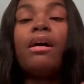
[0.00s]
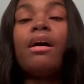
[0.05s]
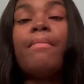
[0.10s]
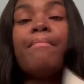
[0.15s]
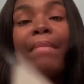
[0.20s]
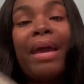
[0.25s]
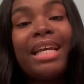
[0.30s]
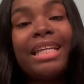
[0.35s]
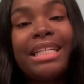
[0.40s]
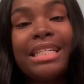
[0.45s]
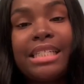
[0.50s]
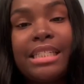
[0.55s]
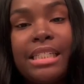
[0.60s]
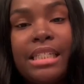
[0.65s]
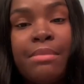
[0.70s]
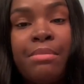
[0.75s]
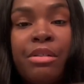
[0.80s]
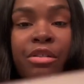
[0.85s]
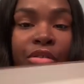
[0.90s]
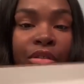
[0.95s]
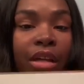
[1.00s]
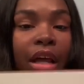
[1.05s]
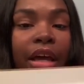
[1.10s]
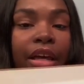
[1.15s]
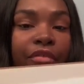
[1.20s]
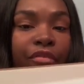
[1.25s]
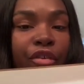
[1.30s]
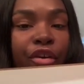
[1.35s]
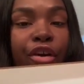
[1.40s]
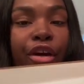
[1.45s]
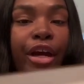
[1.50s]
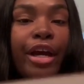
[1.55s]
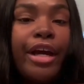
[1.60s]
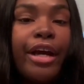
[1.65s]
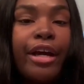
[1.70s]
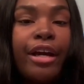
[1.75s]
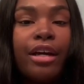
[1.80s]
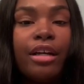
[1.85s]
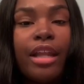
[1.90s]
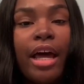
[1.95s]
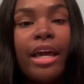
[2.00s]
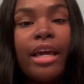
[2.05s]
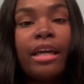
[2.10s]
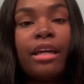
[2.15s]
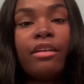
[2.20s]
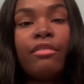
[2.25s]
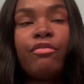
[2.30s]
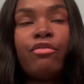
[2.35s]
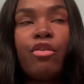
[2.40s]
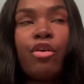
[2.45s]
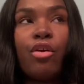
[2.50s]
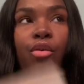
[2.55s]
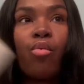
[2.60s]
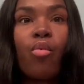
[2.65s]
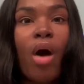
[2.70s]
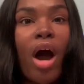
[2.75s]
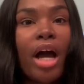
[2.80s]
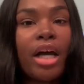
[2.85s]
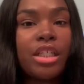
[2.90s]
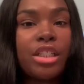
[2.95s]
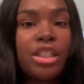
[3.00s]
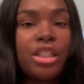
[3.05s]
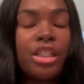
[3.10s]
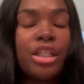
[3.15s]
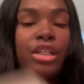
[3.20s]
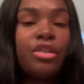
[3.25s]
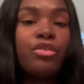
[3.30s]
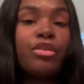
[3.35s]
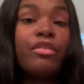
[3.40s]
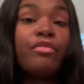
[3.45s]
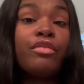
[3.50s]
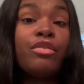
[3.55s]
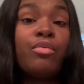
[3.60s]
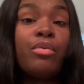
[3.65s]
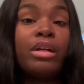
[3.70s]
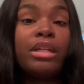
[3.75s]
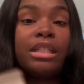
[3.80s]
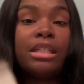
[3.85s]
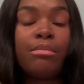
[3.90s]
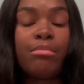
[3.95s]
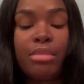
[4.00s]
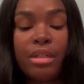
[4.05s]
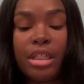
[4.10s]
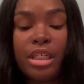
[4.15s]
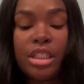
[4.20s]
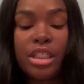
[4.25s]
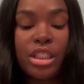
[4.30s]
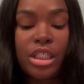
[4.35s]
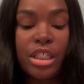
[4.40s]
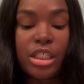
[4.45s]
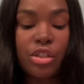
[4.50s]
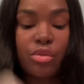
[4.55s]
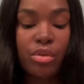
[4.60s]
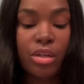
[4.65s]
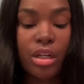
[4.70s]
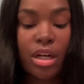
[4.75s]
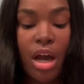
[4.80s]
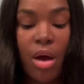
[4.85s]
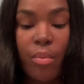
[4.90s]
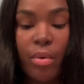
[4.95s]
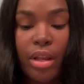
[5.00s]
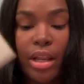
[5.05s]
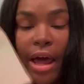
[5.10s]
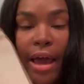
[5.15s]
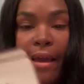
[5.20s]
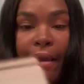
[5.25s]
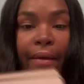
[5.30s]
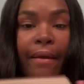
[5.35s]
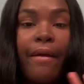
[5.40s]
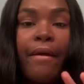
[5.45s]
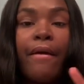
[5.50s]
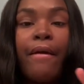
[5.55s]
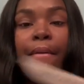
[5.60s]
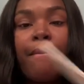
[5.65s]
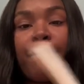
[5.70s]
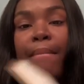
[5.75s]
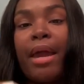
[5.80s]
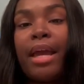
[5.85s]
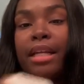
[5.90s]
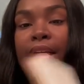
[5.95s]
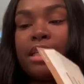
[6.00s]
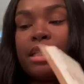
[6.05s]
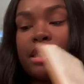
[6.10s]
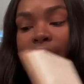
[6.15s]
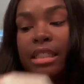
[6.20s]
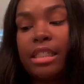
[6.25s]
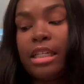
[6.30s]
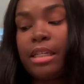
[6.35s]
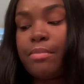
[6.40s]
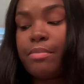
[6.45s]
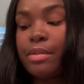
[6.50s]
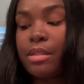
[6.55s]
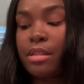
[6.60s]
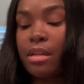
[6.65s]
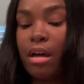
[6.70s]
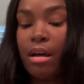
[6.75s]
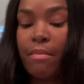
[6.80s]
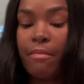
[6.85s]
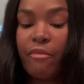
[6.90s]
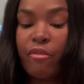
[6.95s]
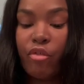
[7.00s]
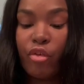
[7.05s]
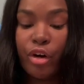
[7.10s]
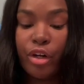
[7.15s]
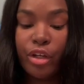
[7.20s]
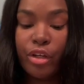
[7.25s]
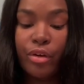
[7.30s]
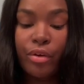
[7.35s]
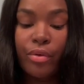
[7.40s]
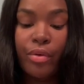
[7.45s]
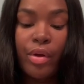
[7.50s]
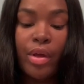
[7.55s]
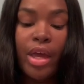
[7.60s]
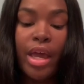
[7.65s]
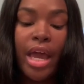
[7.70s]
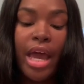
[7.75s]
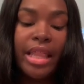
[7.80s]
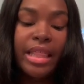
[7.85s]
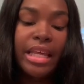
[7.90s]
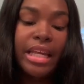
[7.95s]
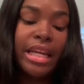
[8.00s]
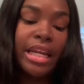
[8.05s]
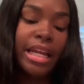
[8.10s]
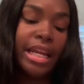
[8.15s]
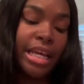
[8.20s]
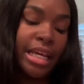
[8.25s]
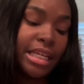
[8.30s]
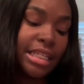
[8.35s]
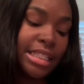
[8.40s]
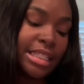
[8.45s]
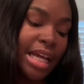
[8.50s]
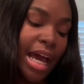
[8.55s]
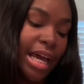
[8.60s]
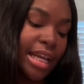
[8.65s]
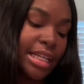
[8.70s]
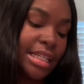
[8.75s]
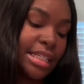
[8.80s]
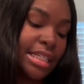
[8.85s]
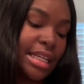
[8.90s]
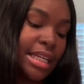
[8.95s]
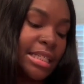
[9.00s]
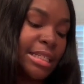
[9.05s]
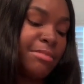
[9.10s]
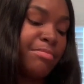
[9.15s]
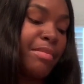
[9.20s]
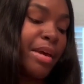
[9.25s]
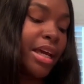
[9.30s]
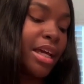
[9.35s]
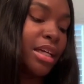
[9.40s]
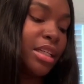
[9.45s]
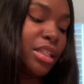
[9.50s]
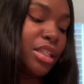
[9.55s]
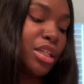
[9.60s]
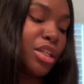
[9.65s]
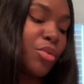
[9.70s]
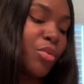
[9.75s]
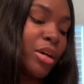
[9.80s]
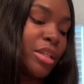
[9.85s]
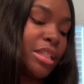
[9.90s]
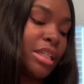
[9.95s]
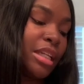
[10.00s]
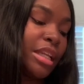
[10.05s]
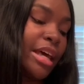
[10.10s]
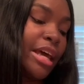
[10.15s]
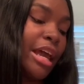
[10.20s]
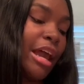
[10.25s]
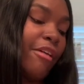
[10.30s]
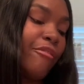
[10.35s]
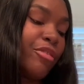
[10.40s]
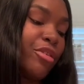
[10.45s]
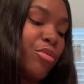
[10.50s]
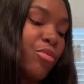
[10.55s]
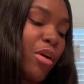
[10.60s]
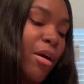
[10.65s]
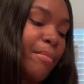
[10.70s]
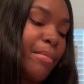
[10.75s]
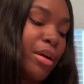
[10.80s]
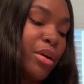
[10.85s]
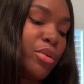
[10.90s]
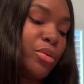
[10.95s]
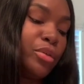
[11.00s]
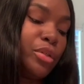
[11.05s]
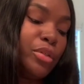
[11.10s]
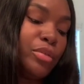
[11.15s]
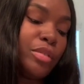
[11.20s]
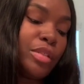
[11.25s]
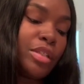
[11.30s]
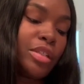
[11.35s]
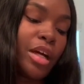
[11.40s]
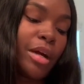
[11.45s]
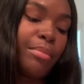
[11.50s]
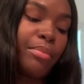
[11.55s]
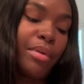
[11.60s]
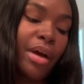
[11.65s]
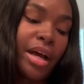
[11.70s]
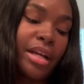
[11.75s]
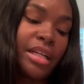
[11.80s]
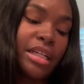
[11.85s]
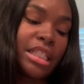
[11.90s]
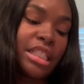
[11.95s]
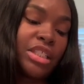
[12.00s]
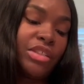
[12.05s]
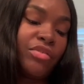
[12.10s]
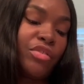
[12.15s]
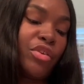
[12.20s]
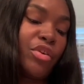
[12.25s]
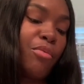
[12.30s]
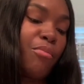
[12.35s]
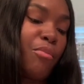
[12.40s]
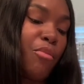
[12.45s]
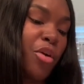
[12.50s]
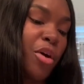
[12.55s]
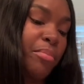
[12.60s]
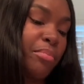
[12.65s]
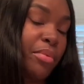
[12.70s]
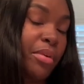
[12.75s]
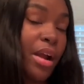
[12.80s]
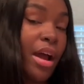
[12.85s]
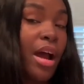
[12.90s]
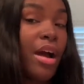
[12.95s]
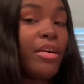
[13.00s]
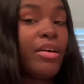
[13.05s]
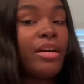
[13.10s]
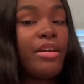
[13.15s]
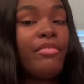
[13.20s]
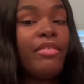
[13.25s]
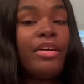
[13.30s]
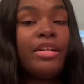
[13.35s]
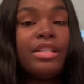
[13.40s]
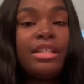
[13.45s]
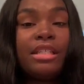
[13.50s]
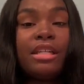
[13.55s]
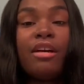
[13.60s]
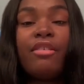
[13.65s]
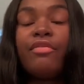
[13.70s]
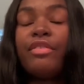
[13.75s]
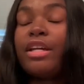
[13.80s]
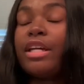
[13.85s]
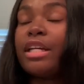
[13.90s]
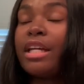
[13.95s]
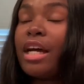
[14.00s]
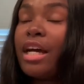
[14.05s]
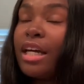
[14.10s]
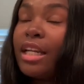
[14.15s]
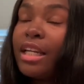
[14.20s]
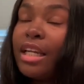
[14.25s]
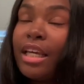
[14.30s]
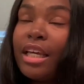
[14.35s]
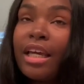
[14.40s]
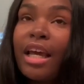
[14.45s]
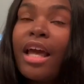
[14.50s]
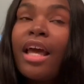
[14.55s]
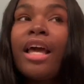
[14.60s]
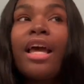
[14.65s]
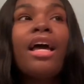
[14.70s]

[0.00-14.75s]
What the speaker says: maintenance tips, like for your hair, like for washing or if you wanted to bleach it. So it come with like maintenance tips for you. And then on the inside it says Megalook wants to let every woman who uses our products feel more proud of herself. And honey,